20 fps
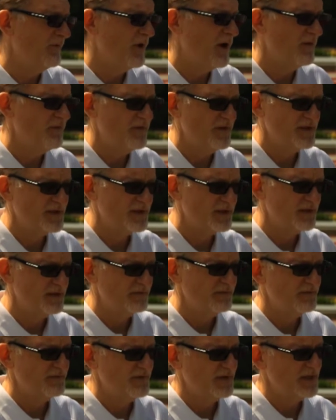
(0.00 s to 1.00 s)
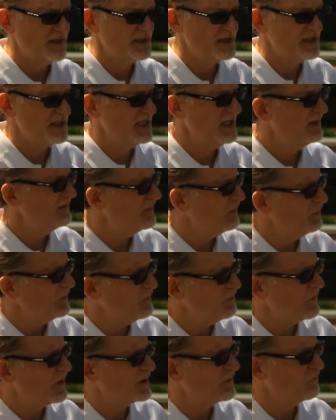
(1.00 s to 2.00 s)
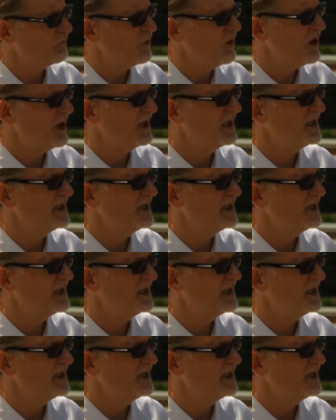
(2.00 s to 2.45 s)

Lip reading: offensive scheme that we want to run.